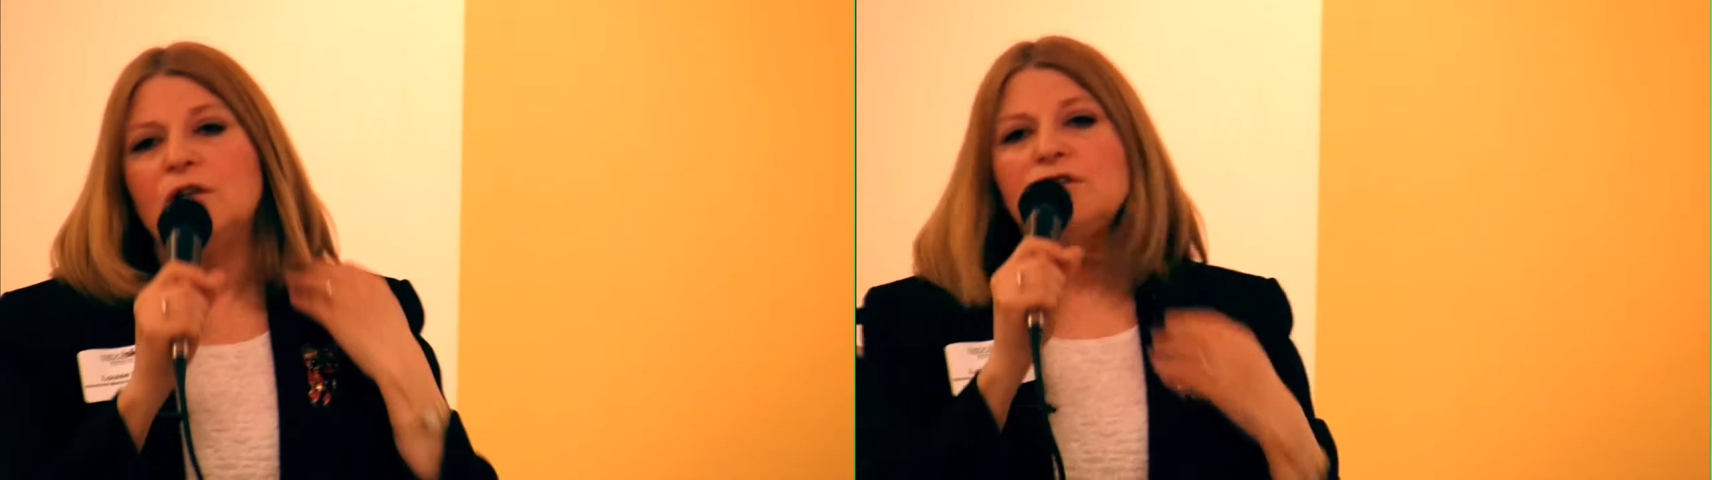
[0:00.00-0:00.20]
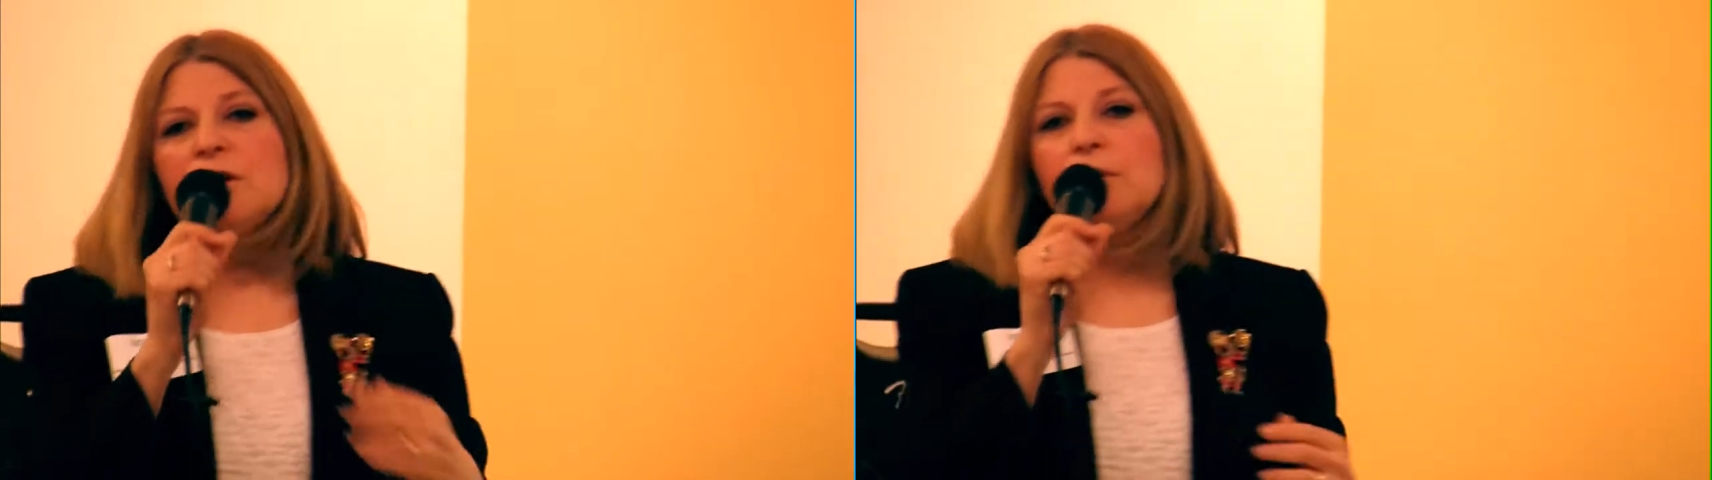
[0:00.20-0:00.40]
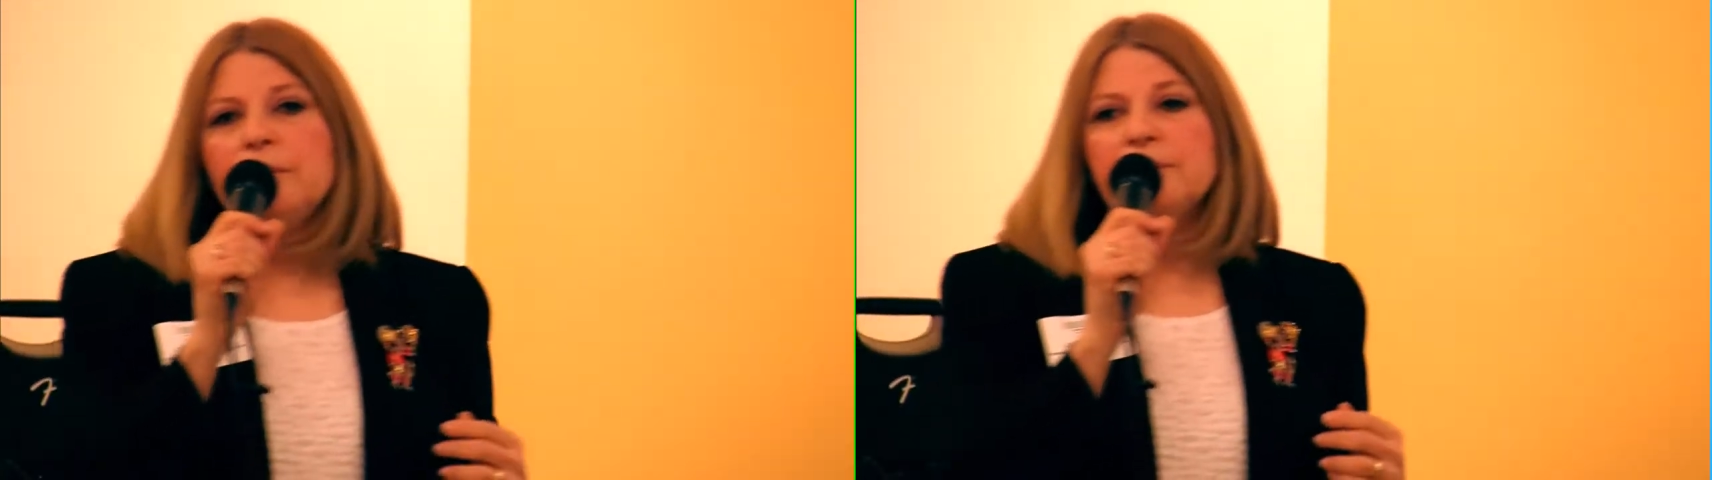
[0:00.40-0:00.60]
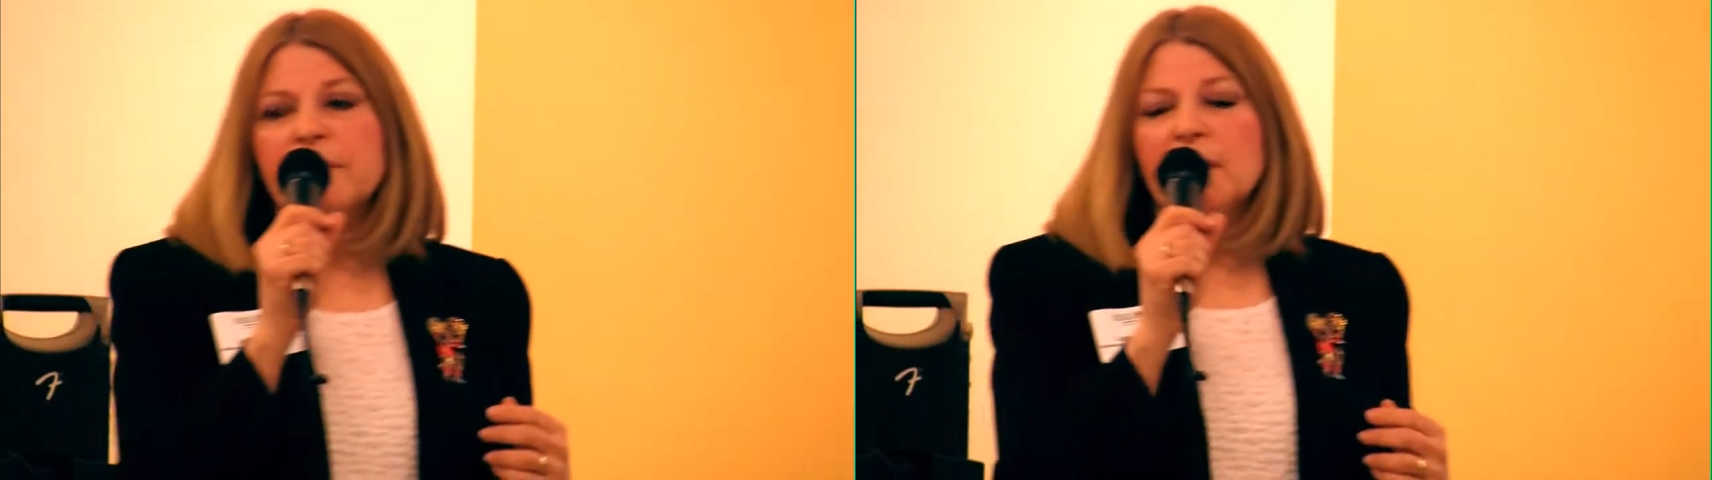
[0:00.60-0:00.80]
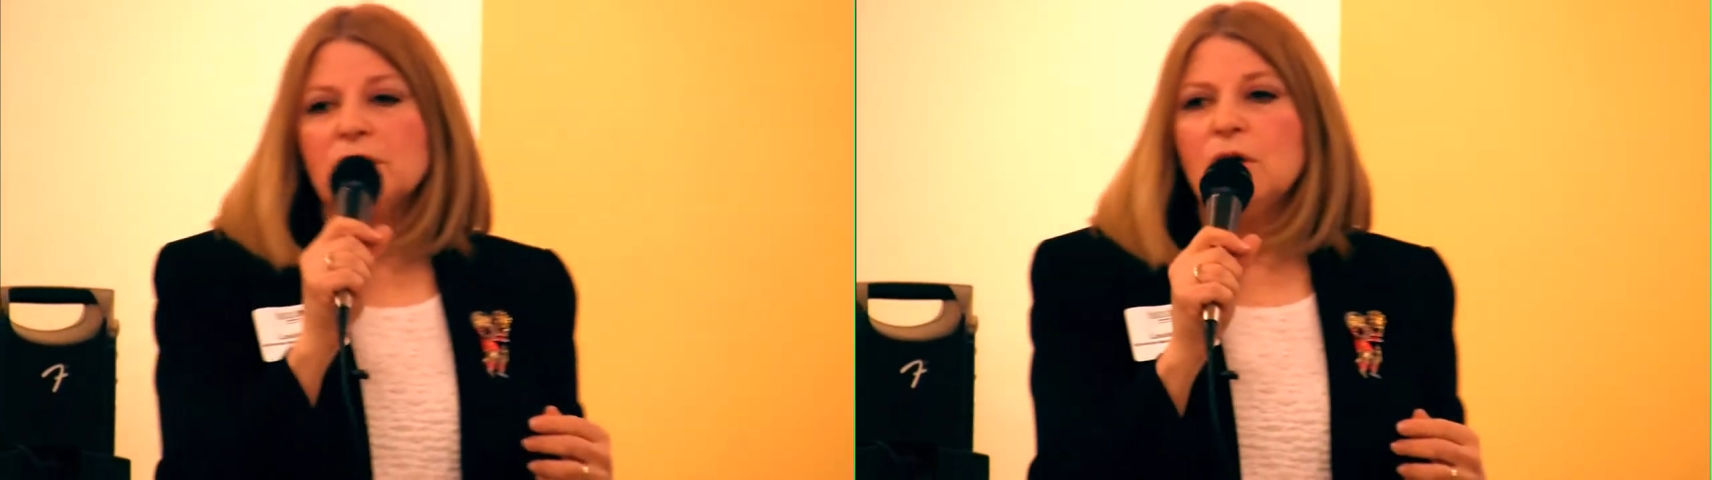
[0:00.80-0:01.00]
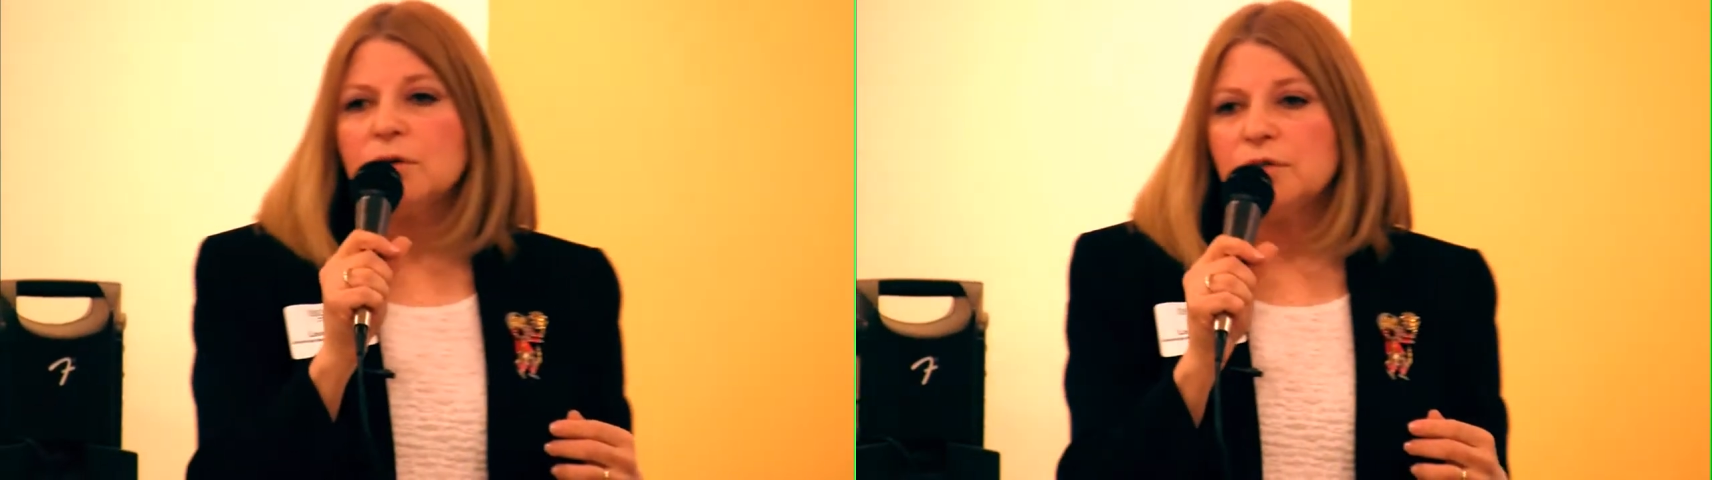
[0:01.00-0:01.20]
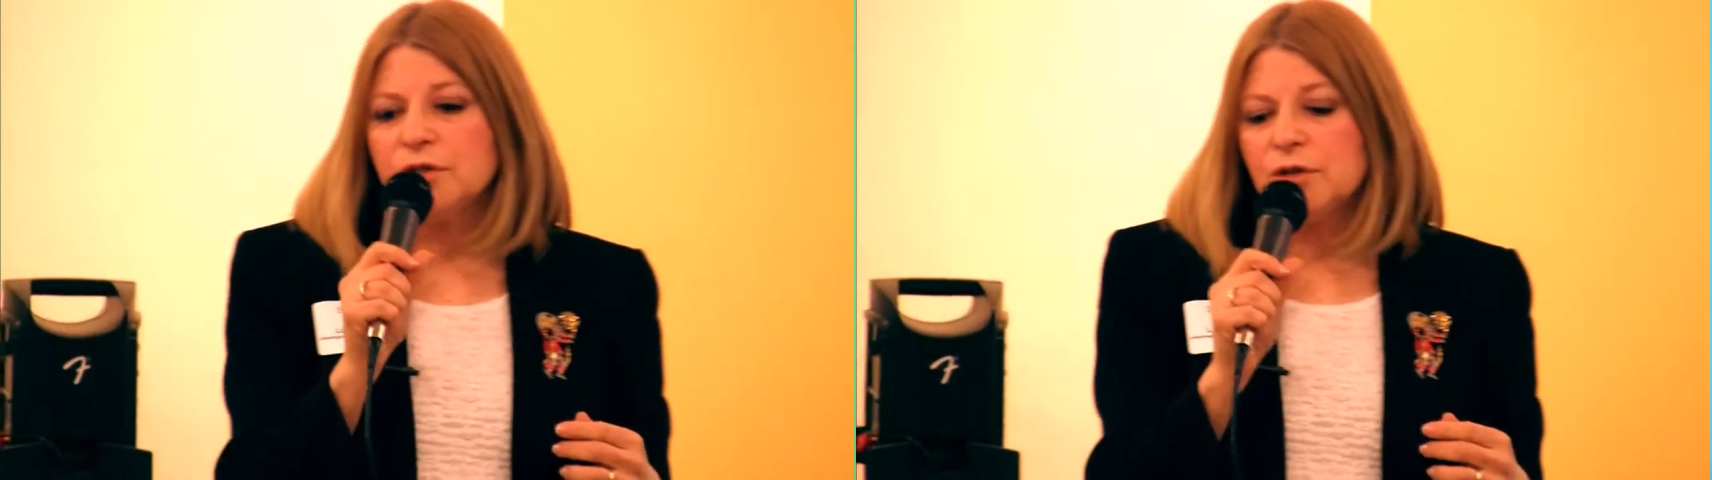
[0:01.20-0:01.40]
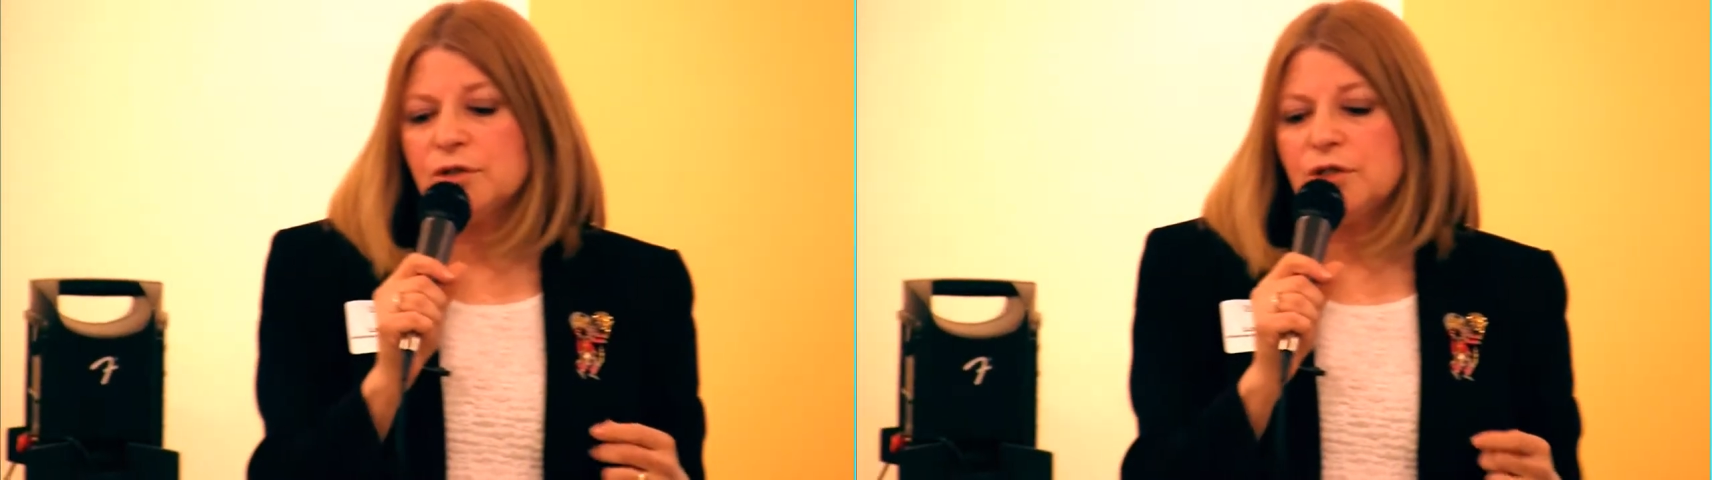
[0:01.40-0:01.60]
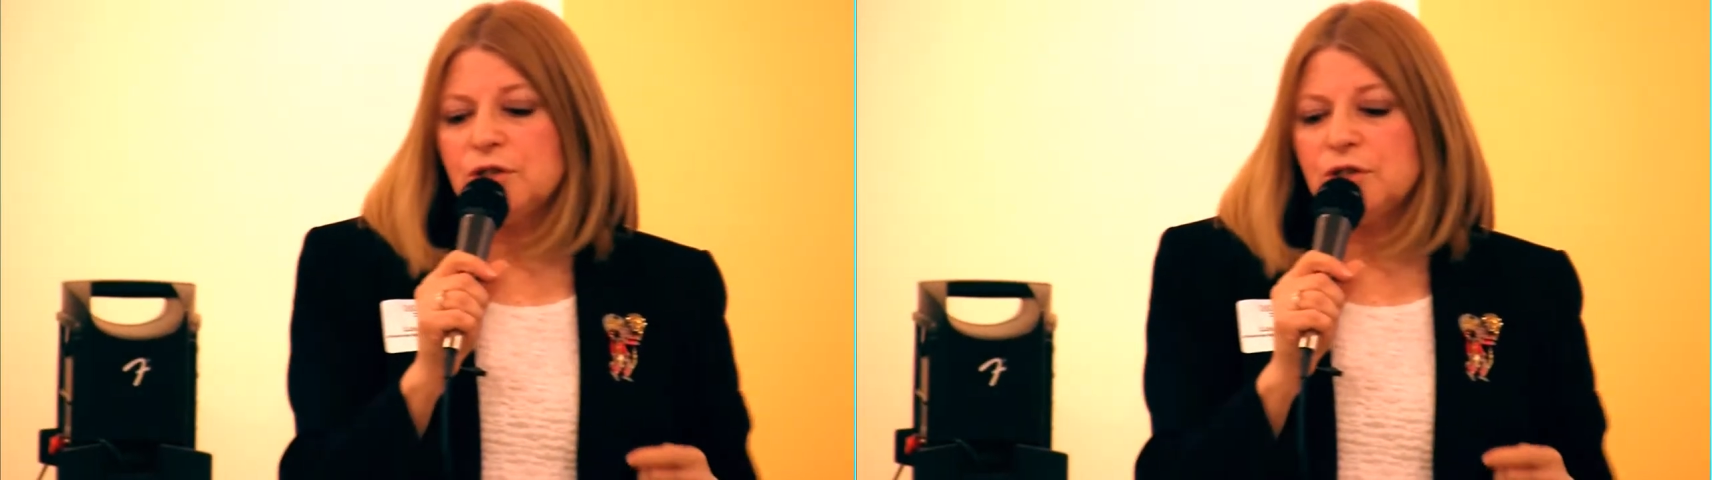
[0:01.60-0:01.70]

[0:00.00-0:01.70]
So local search